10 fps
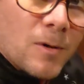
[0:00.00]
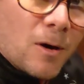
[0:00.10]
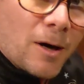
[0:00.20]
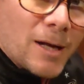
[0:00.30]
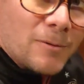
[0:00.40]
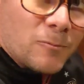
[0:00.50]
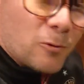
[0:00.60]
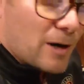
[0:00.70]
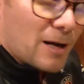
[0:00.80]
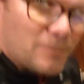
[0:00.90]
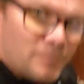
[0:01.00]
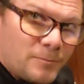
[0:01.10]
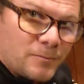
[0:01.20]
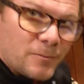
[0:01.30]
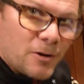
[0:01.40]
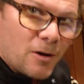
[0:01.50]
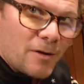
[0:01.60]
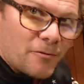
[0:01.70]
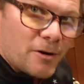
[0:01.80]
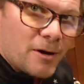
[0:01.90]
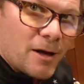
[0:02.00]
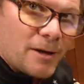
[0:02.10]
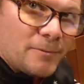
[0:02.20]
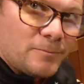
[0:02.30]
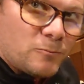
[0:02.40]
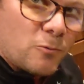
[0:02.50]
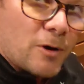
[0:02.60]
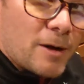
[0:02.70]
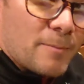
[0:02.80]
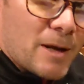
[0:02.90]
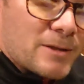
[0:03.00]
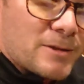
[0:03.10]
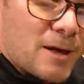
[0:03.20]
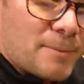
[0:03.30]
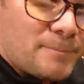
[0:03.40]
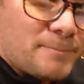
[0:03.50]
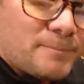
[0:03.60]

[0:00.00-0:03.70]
All right, we're out. Y'all have a good night. We'll get him next time.